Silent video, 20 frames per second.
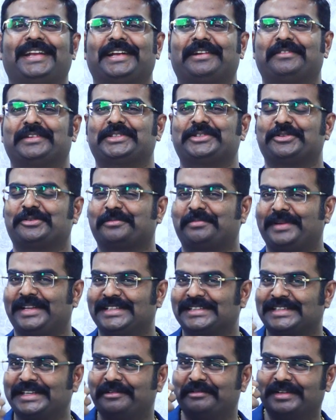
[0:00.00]
request you to
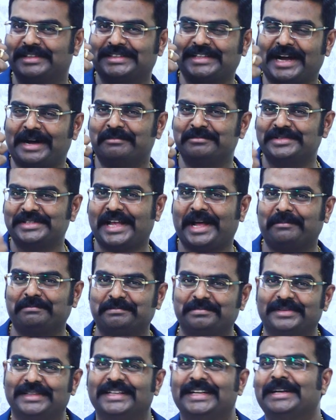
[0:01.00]
please give a thumbs
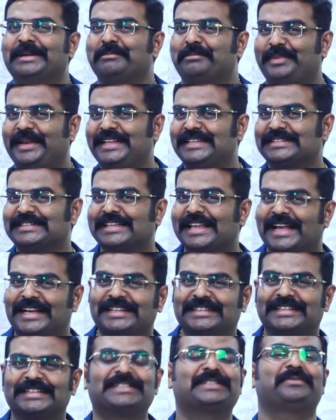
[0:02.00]
up. Please
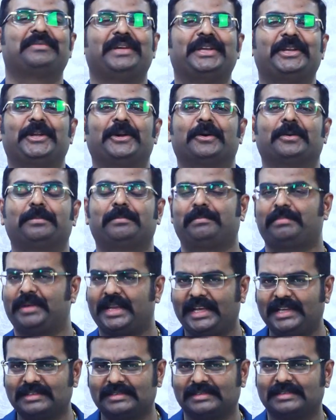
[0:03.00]
like this video.
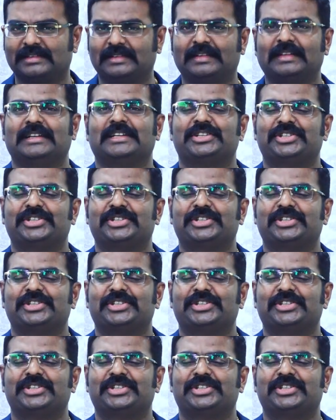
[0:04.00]
Please